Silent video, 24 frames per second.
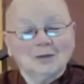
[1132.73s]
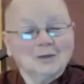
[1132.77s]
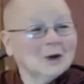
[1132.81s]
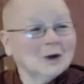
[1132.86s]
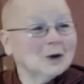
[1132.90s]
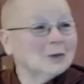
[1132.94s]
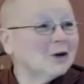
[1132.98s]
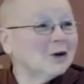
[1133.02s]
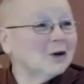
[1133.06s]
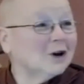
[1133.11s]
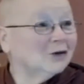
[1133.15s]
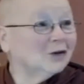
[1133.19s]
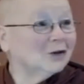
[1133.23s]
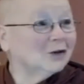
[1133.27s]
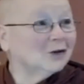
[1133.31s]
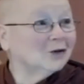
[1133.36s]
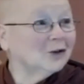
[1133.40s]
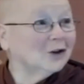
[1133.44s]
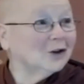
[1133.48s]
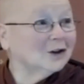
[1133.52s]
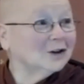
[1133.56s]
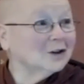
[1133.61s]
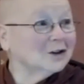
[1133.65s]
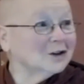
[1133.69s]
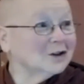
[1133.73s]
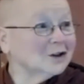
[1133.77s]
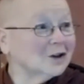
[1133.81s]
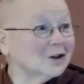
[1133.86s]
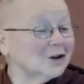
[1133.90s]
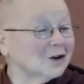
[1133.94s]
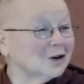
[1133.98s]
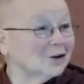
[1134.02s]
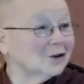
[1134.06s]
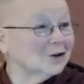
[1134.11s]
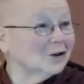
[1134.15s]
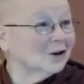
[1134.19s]
painful feelings
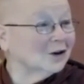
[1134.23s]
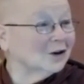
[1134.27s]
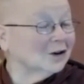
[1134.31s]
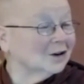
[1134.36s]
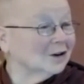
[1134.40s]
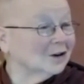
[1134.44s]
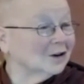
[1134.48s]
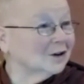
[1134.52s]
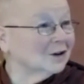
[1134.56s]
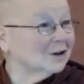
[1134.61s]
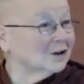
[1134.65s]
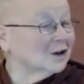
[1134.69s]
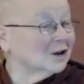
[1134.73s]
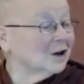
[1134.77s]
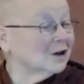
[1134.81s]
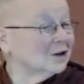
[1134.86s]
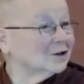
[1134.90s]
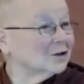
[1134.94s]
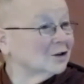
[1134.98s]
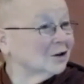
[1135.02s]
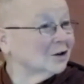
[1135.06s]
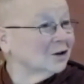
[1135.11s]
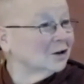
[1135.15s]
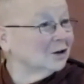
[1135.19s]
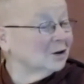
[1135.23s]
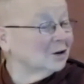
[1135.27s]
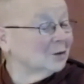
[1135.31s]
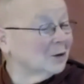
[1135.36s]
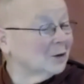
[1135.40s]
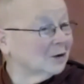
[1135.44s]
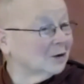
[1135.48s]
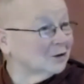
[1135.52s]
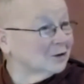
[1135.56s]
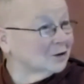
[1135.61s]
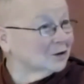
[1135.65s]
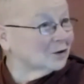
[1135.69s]
later, anxiety
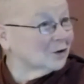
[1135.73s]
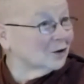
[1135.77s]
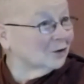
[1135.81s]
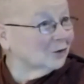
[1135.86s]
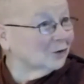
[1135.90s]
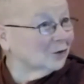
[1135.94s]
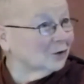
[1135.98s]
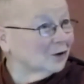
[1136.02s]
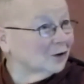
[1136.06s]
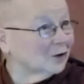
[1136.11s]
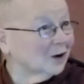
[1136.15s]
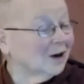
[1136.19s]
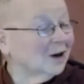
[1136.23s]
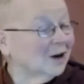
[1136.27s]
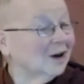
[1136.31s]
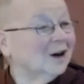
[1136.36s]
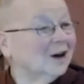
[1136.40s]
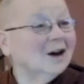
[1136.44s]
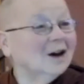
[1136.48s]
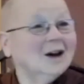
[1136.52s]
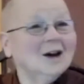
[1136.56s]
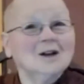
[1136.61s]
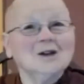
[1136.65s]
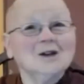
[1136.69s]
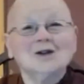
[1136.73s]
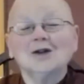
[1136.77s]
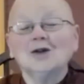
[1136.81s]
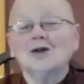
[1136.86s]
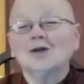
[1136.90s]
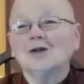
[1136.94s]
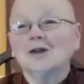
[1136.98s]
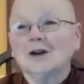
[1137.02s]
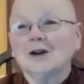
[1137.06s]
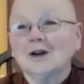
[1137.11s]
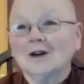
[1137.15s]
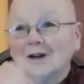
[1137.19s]
about discomfort. And so
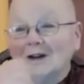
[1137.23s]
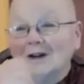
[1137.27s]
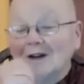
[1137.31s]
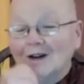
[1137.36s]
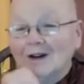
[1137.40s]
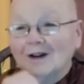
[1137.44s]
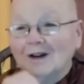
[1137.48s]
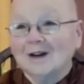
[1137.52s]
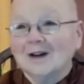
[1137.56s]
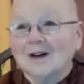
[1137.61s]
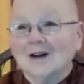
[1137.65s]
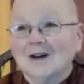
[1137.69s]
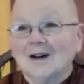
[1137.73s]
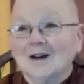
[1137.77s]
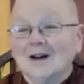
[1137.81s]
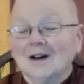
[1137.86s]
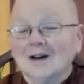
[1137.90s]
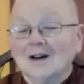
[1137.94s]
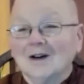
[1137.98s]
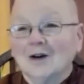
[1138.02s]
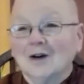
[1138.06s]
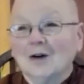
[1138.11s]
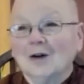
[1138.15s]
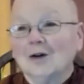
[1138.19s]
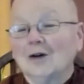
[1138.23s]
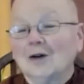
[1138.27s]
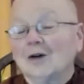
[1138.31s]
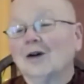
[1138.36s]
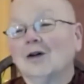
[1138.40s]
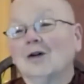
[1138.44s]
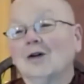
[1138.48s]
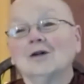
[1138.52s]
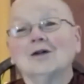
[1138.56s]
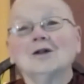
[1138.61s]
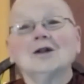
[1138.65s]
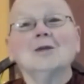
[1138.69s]
they
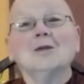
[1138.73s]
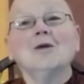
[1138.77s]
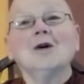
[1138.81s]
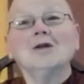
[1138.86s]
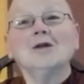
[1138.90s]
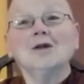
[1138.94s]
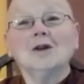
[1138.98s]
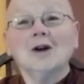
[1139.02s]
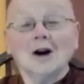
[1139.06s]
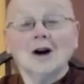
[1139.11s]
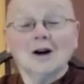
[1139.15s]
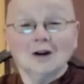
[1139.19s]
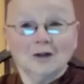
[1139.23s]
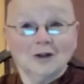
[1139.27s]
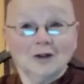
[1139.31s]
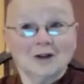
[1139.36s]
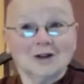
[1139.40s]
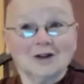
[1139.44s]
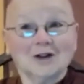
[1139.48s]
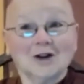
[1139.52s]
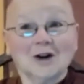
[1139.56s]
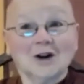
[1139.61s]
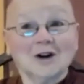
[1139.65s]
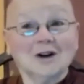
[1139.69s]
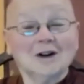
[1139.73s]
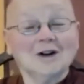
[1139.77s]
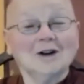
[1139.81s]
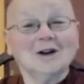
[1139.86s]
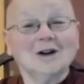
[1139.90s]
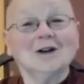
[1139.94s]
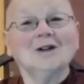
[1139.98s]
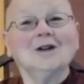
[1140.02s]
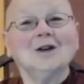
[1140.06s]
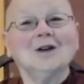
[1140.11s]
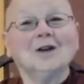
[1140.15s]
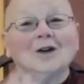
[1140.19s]
or some other kind of anxiety,
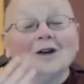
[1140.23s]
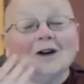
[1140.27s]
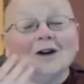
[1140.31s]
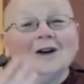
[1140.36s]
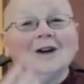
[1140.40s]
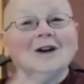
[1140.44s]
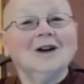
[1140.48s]
and they're